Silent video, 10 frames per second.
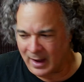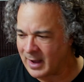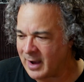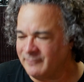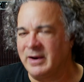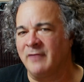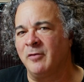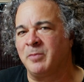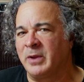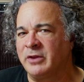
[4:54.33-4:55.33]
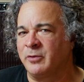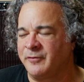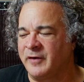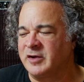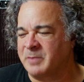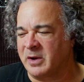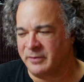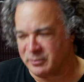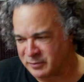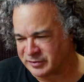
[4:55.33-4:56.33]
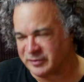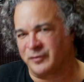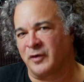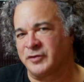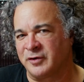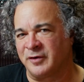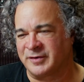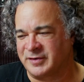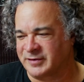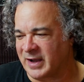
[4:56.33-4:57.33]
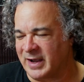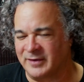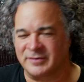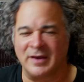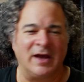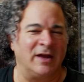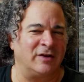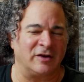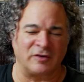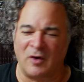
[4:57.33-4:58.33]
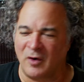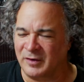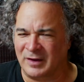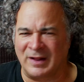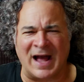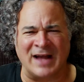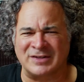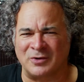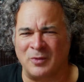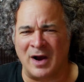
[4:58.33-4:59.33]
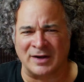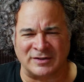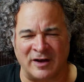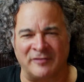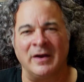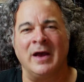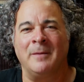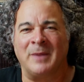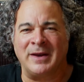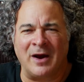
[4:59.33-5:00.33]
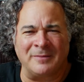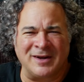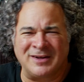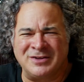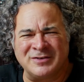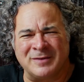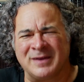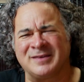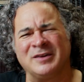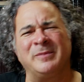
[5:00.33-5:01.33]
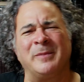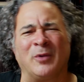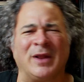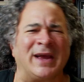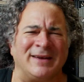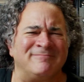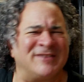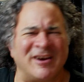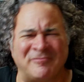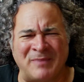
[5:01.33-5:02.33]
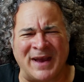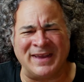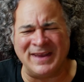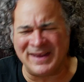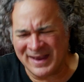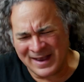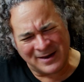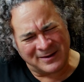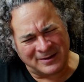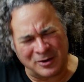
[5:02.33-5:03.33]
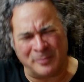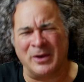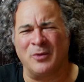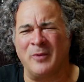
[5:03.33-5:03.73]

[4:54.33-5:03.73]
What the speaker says: I've never played through a fuzz pedal that was as versatile as this guy is. Does all the classic rock stuff, but now I'm going to do something that's a little bit more like Jeff Becky, a little bit of